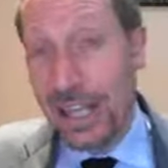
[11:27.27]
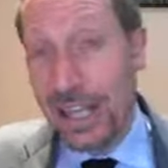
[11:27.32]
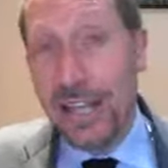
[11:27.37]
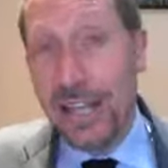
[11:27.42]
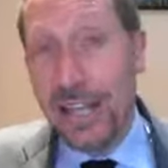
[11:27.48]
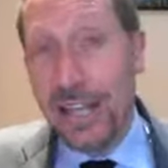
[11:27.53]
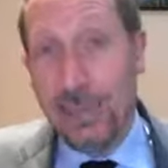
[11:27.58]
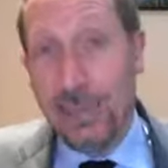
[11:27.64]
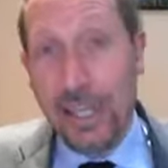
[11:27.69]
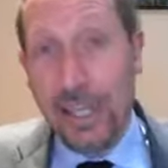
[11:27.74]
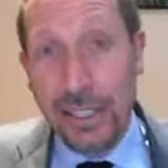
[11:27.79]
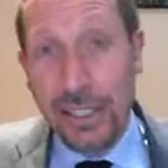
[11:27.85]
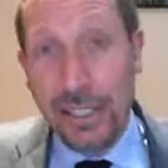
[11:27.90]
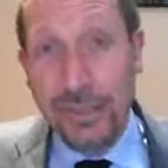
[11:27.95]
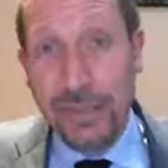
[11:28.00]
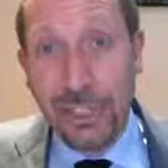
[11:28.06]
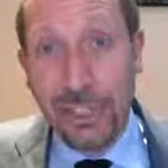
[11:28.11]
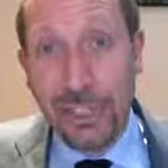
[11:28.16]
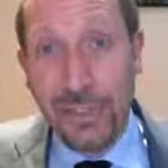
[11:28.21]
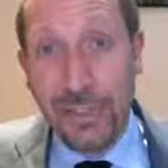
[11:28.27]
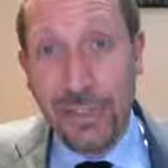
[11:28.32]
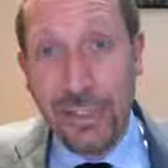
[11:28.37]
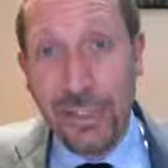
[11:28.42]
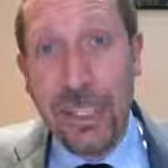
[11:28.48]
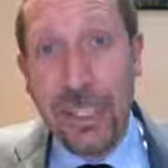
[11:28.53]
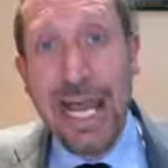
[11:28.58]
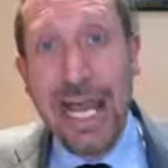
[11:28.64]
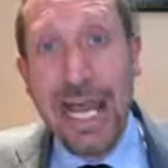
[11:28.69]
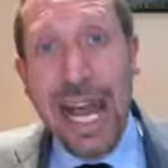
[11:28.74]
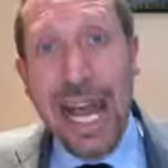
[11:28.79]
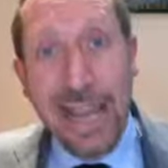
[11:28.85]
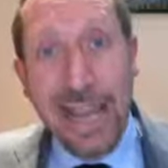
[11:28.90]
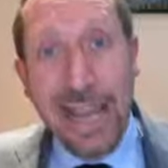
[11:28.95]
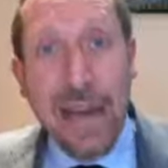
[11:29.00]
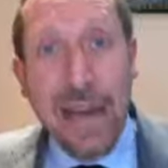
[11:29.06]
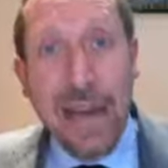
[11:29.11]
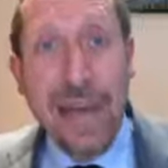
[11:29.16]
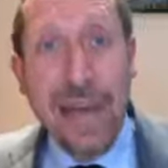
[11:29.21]
another individual.
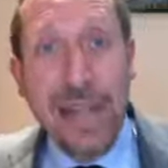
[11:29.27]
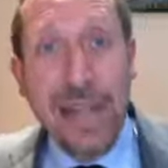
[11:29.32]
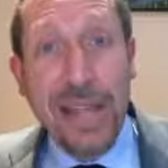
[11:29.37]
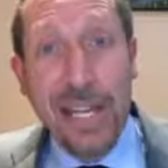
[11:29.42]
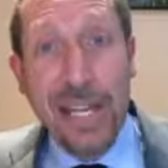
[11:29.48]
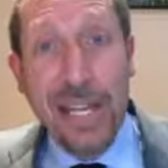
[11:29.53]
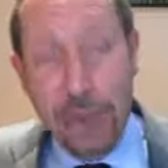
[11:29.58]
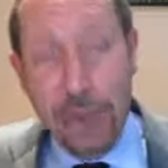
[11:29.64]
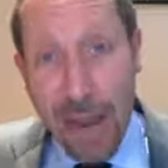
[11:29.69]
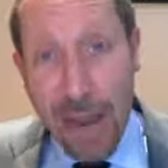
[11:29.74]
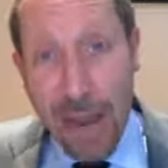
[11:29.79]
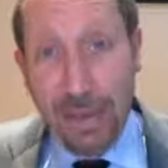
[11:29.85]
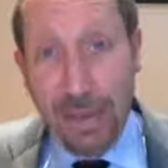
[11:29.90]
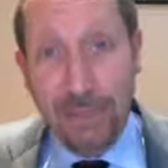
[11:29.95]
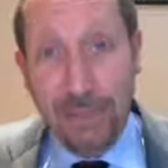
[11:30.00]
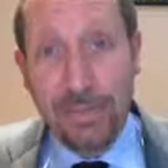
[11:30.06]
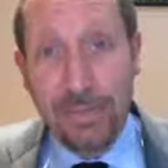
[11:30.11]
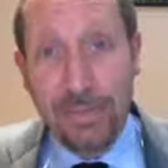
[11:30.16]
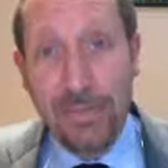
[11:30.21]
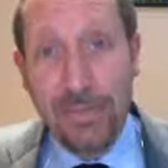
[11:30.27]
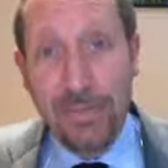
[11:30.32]
That way they can trap them.